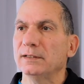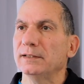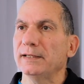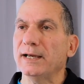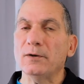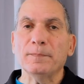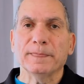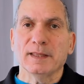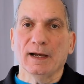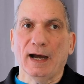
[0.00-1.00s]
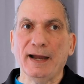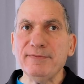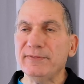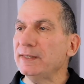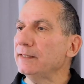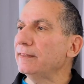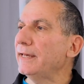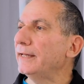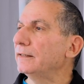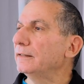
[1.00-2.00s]
Now, I think
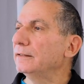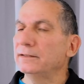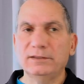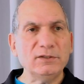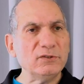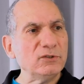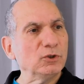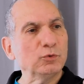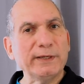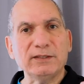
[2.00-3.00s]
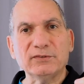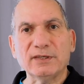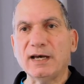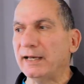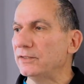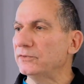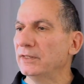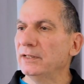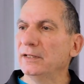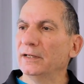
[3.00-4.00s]
that this is a great size.
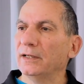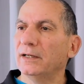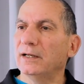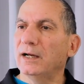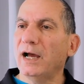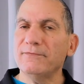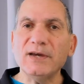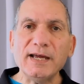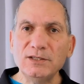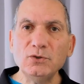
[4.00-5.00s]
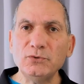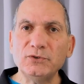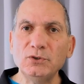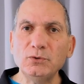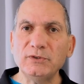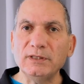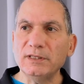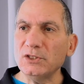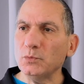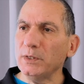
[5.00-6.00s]
I've gotten used to using
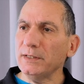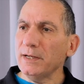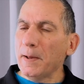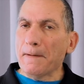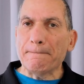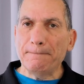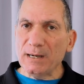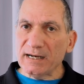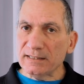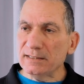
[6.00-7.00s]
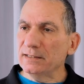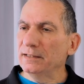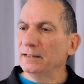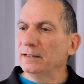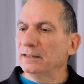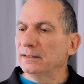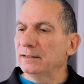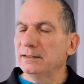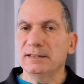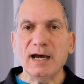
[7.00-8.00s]
this one, but
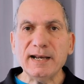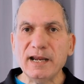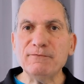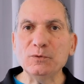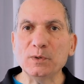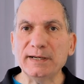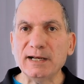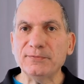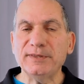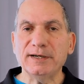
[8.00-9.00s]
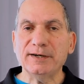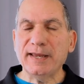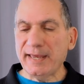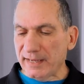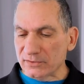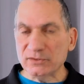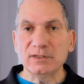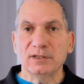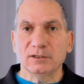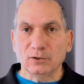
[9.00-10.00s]
not everyone out there has
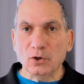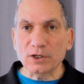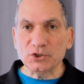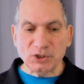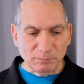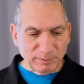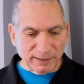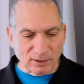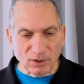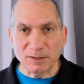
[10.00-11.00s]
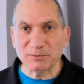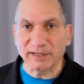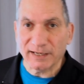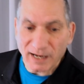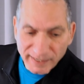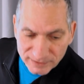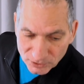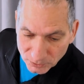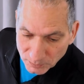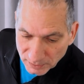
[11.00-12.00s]
long chimp-like arms like I
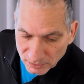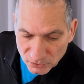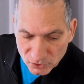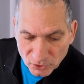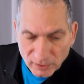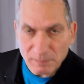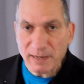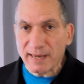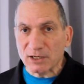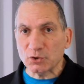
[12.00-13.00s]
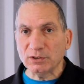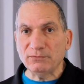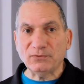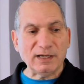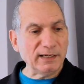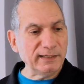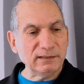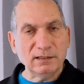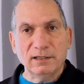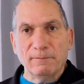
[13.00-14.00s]
do, so they may actually
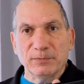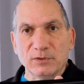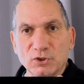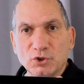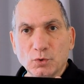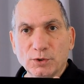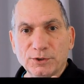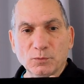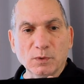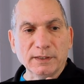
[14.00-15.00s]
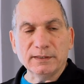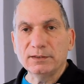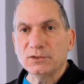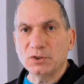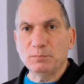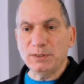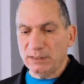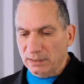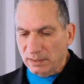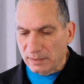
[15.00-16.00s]
find the shorter one to be